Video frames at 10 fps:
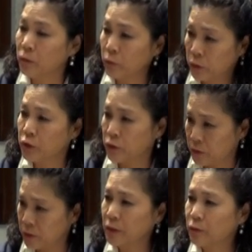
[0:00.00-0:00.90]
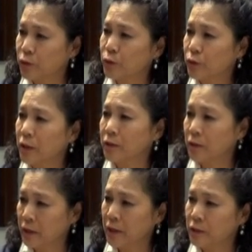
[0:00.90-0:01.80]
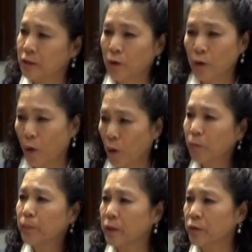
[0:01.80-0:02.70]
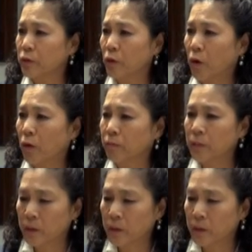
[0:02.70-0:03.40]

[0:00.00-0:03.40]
which tells you that there is a long period of